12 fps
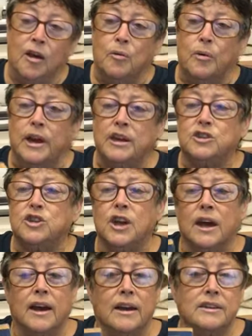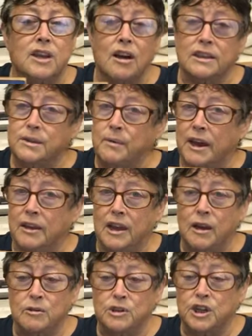which uh, talks about the
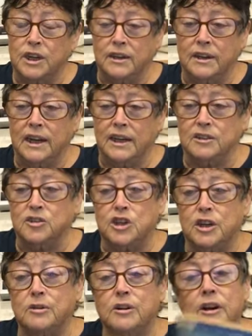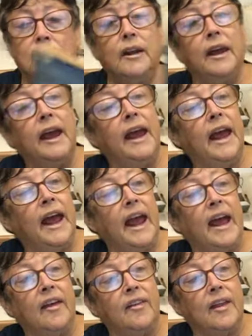ocean in general,
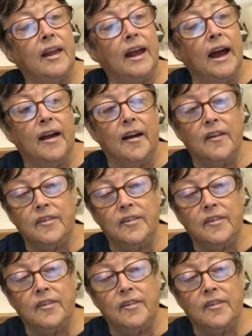and uh,